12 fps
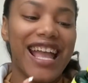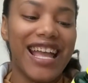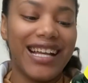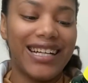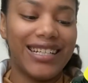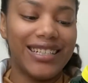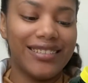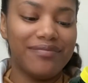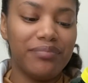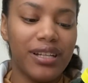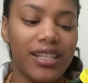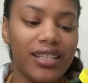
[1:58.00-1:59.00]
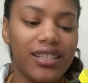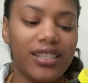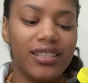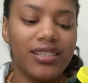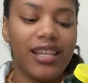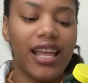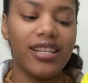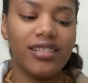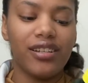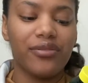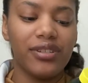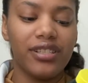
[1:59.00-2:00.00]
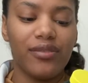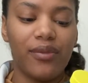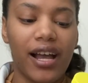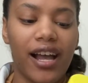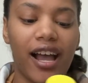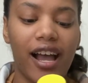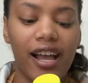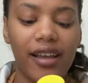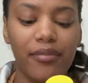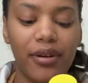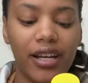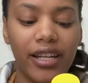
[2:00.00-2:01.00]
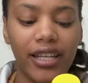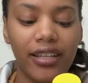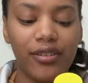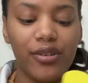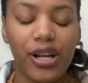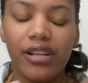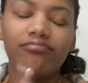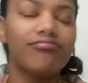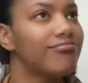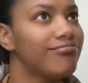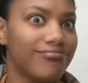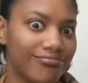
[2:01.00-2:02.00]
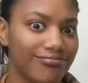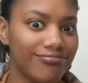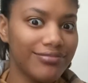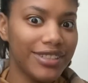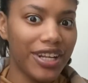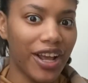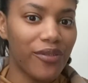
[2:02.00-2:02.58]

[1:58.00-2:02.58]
but this, that isn't a reason why I bought it, or, you know,